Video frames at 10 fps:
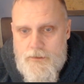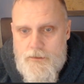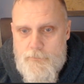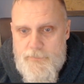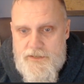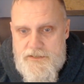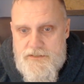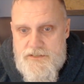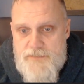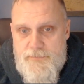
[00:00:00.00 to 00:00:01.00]
Because of
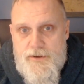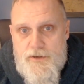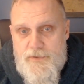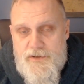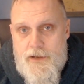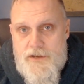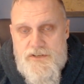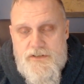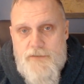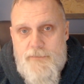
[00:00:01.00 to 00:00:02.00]
the superior
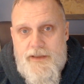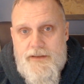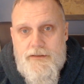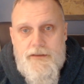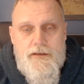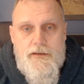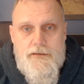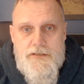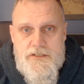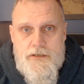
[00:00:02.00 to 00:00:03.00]
protection, you may
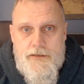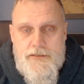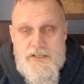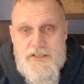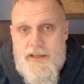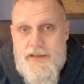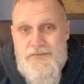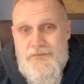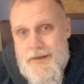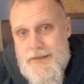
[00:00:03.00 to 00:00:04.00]
decide to stay and
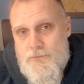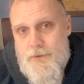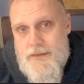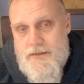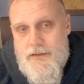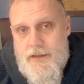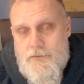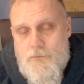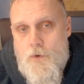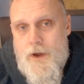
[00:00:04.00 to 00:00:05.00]
fight rather
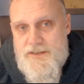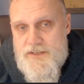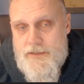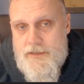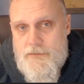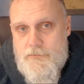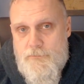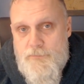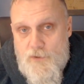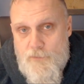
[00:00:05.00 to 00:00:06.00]
than wisely
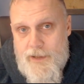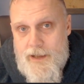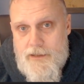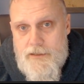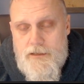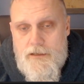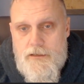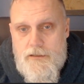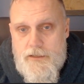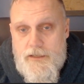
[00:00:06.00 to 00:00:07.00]
pull back.
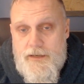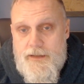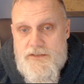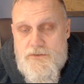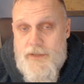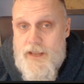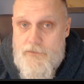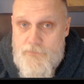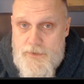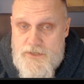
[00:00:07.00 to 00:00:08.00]
The Canadians only
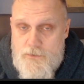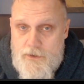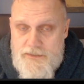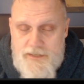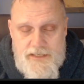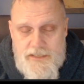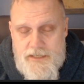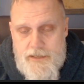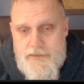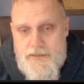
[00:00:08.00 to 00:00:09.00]
have three squads, as I
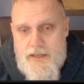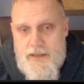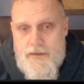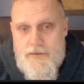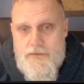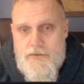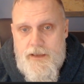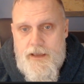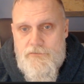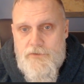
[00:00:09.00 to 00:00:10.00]
said, and you
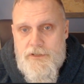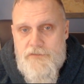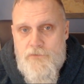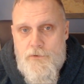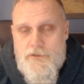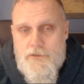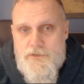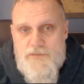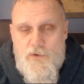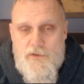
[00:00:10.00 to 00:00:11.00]
can't really afford to
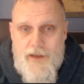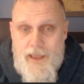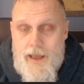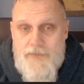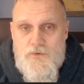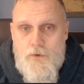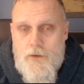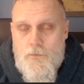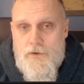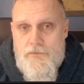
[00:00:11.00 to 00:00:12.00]
lose more than a half squad
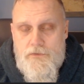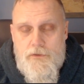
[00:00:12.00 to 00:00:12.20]
worth